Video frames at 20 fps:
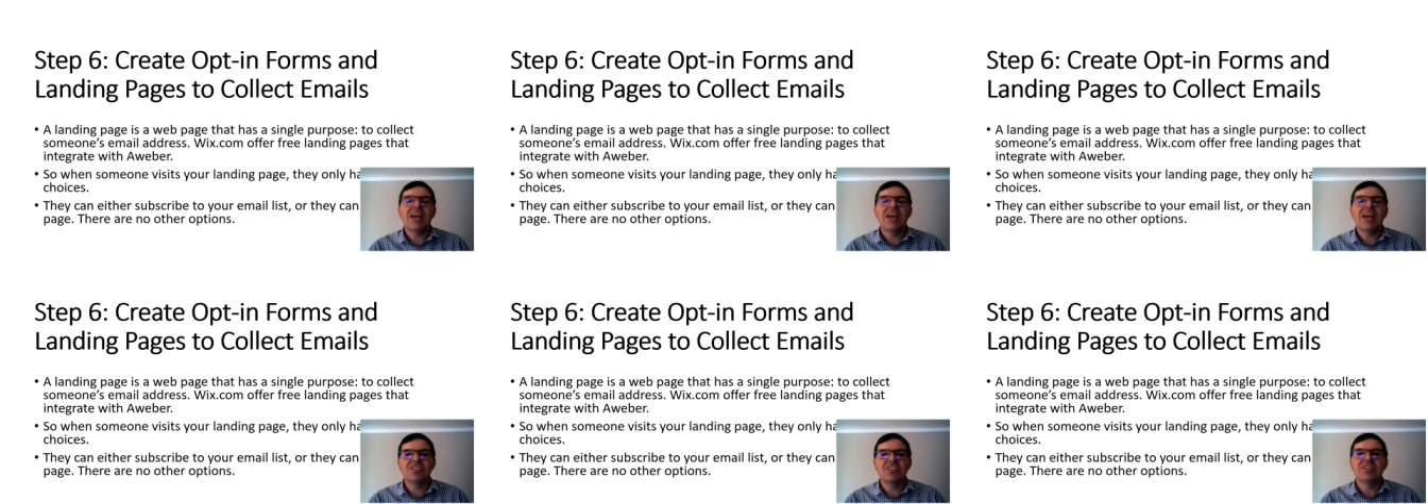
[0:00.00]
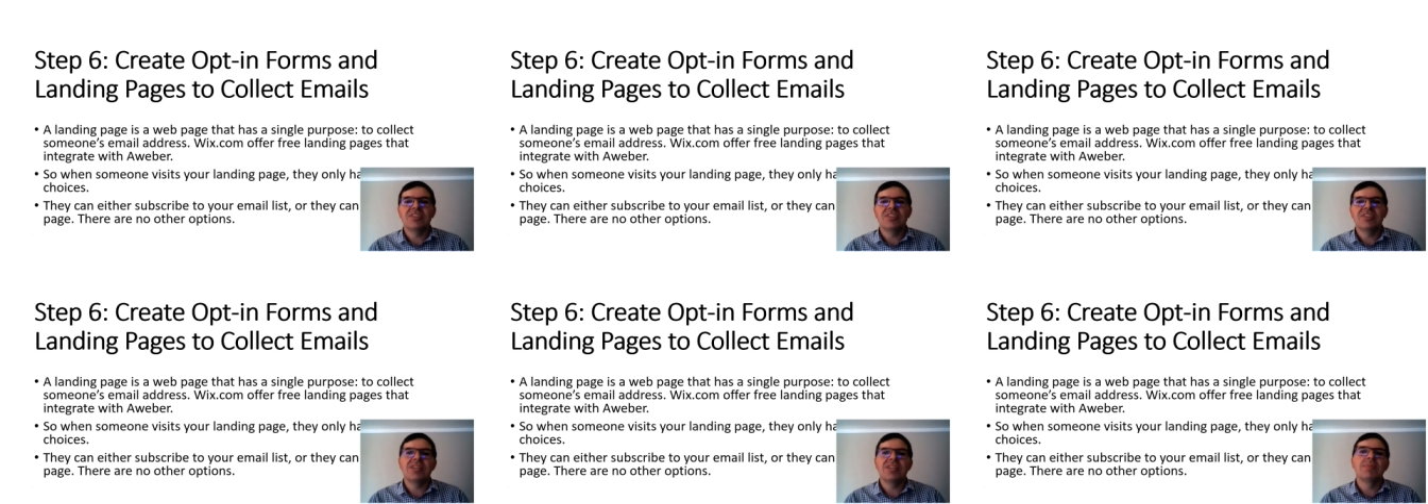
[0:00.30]

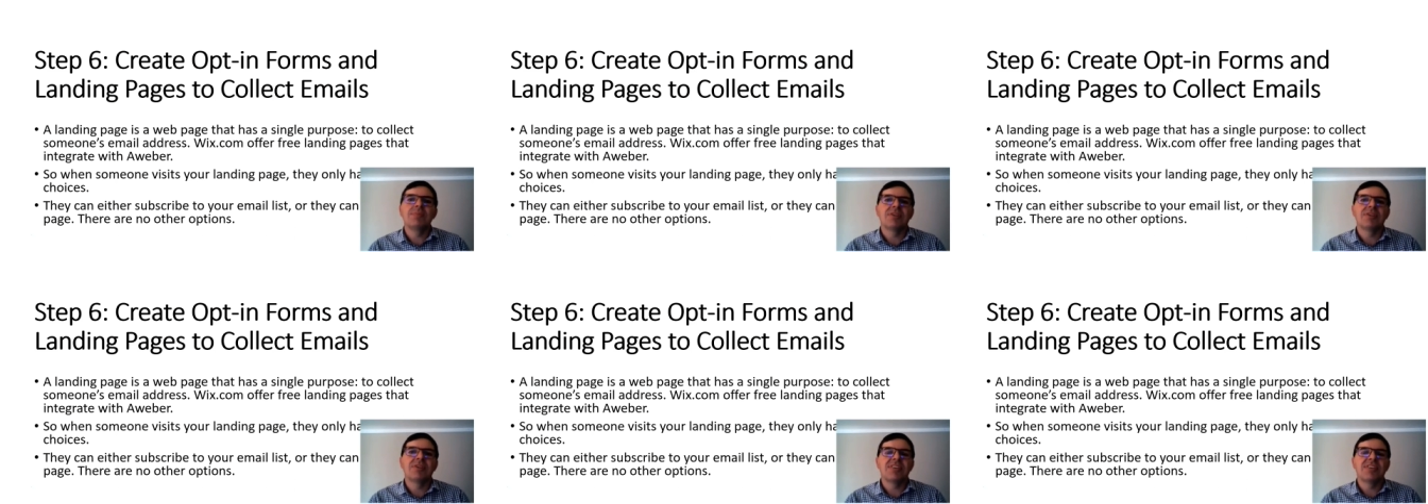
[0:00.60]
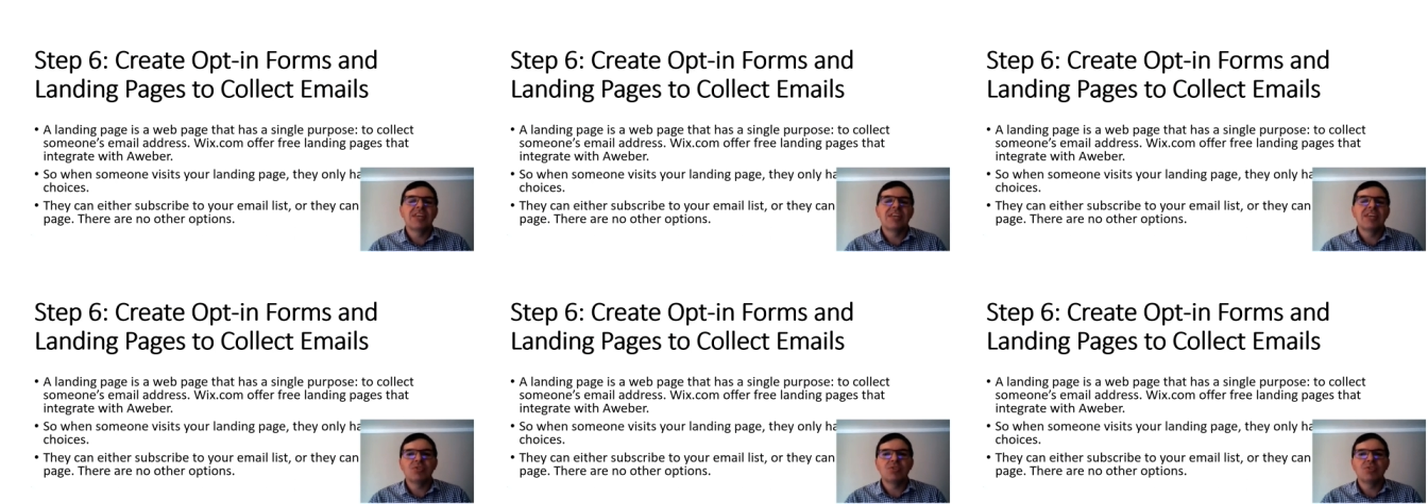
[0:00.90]
actual emails and
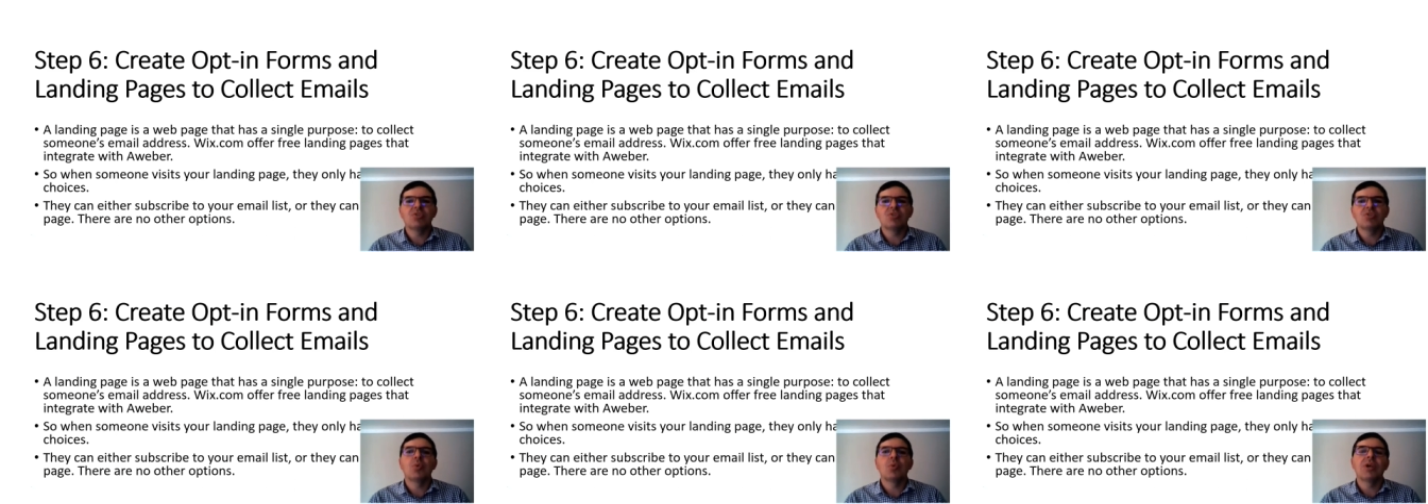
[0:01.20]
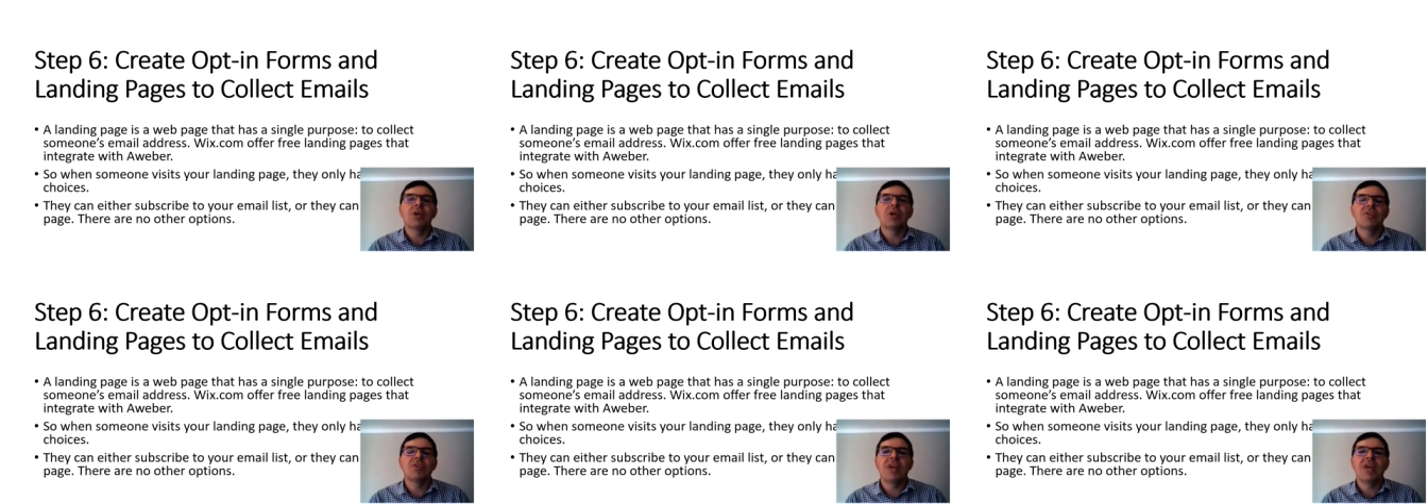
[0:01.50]
that's also where
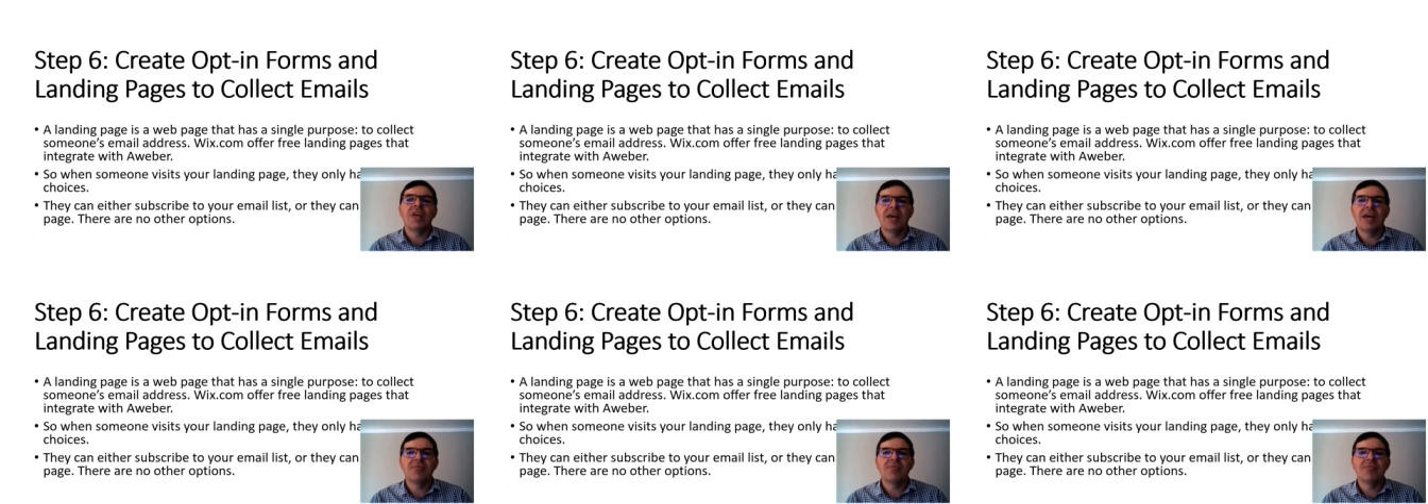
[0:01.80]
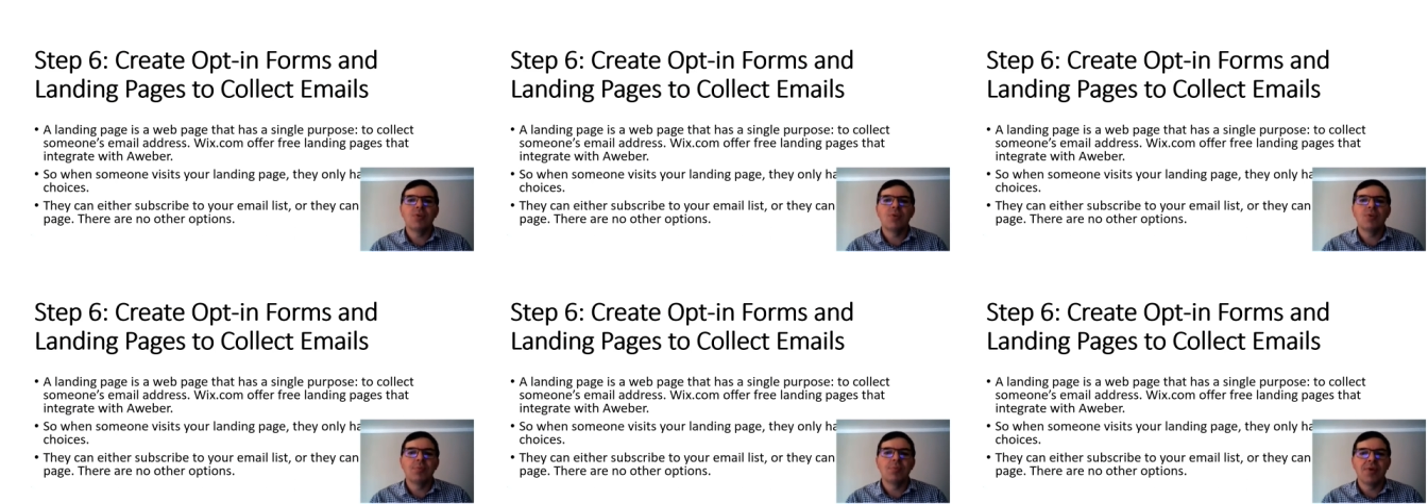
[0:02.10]
you're going to have
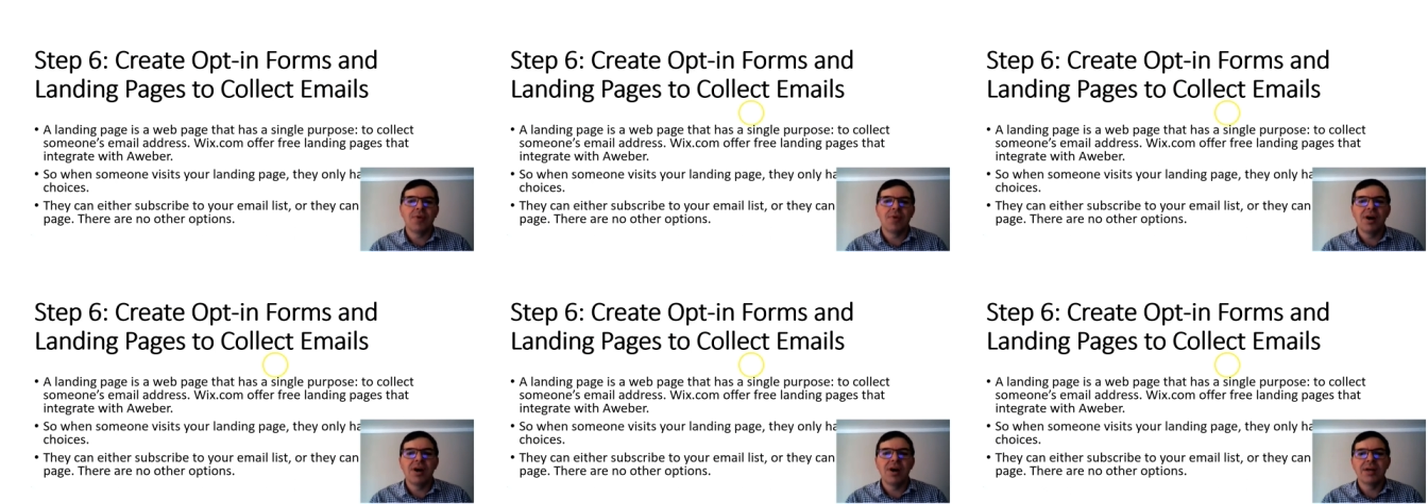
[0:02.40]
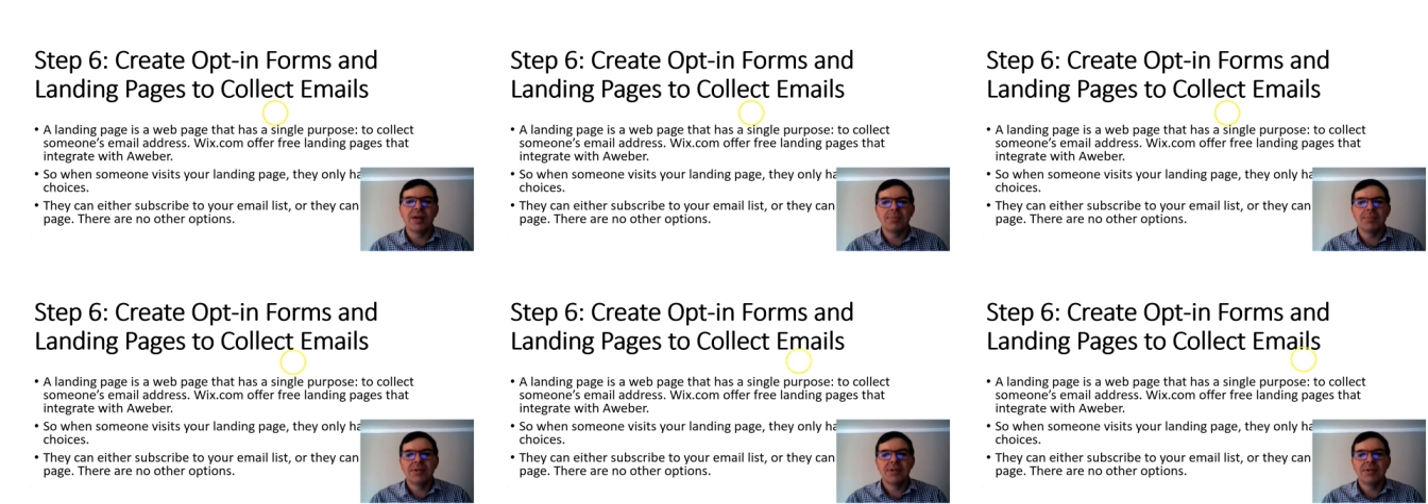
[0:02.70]
your
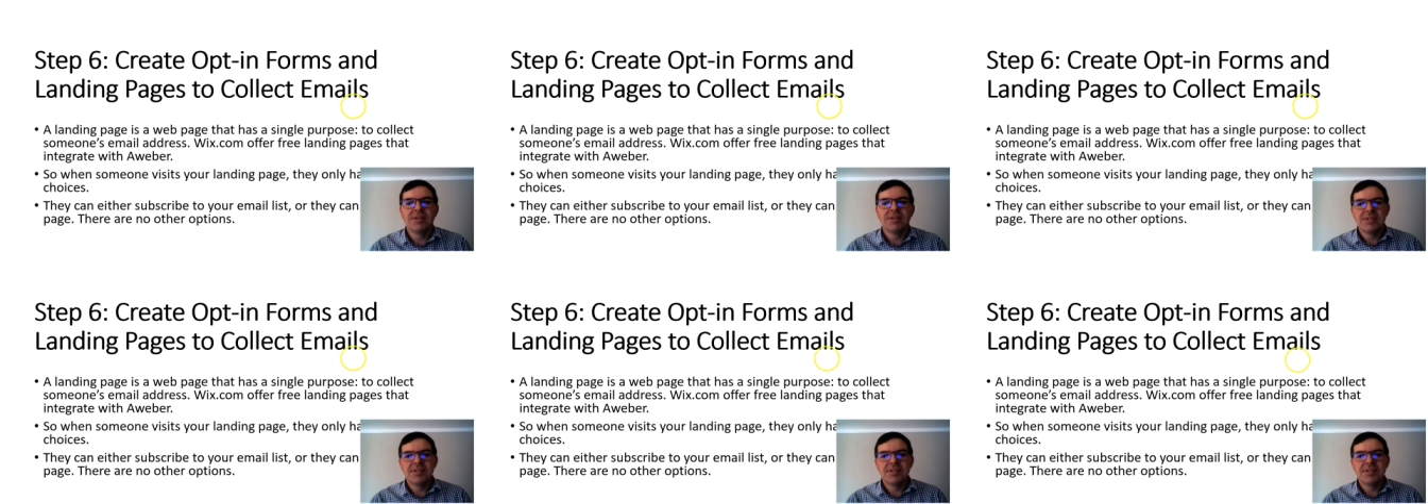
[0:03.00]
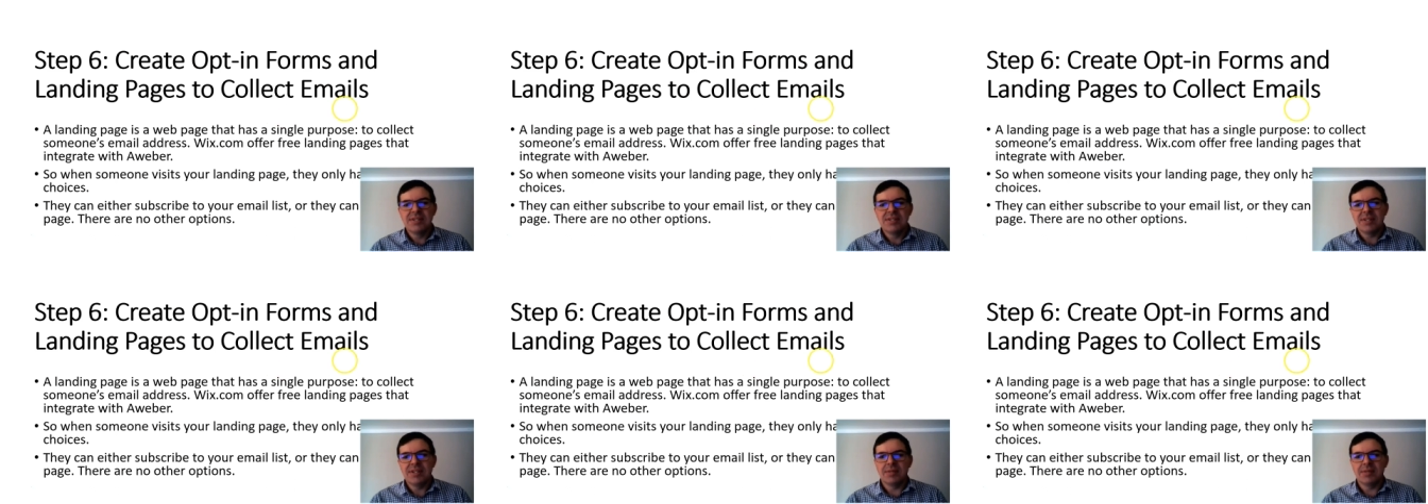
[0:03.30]
bribe
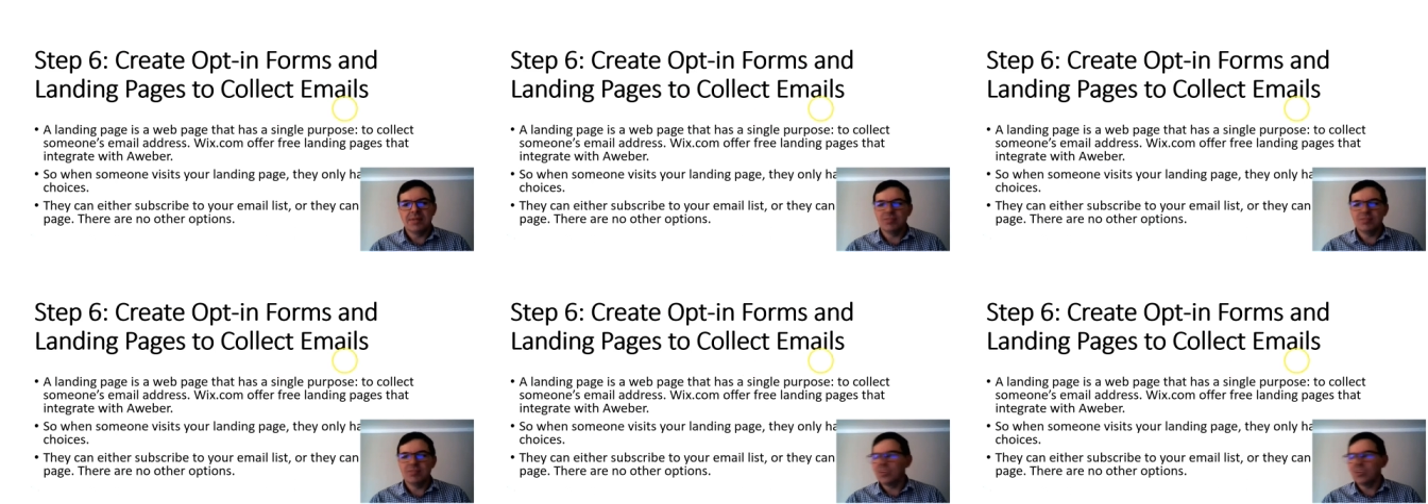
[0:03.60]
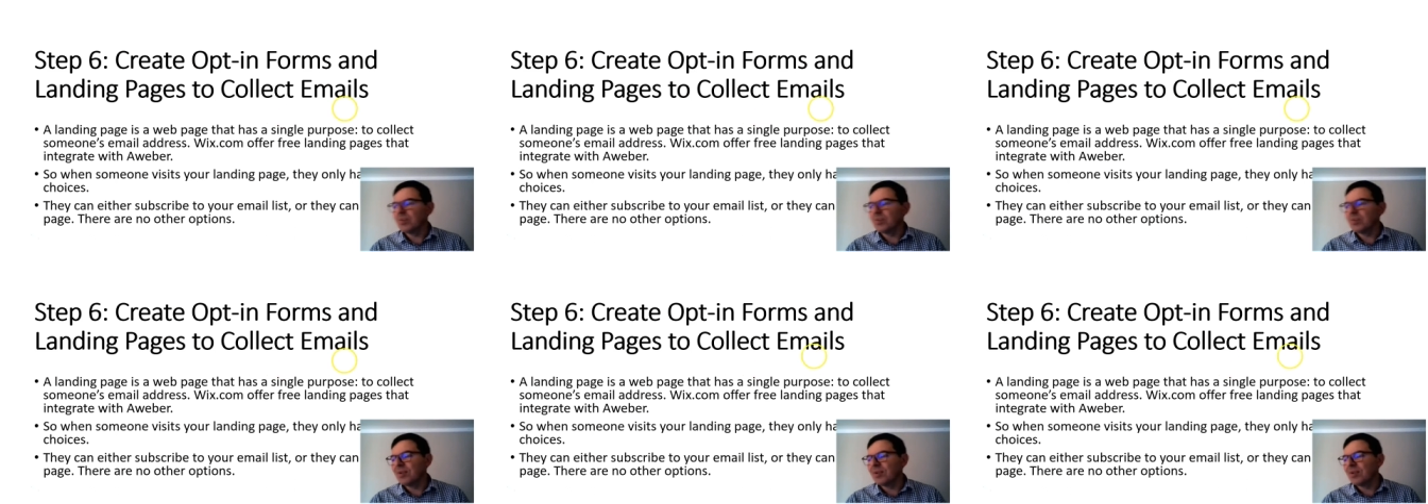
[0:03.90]
um,
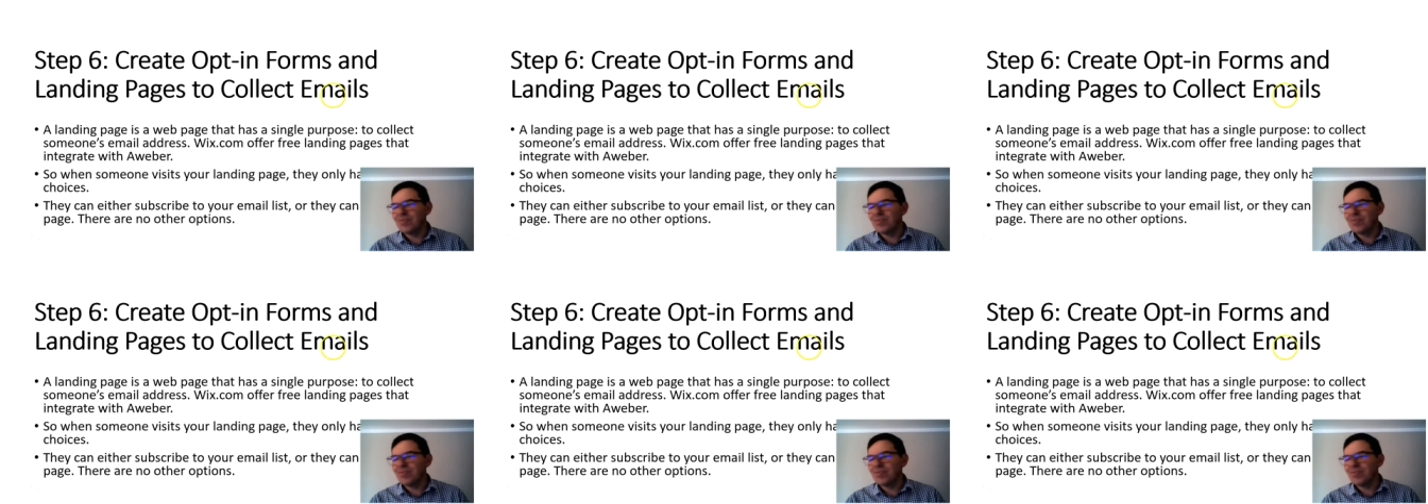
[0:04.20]
sorry my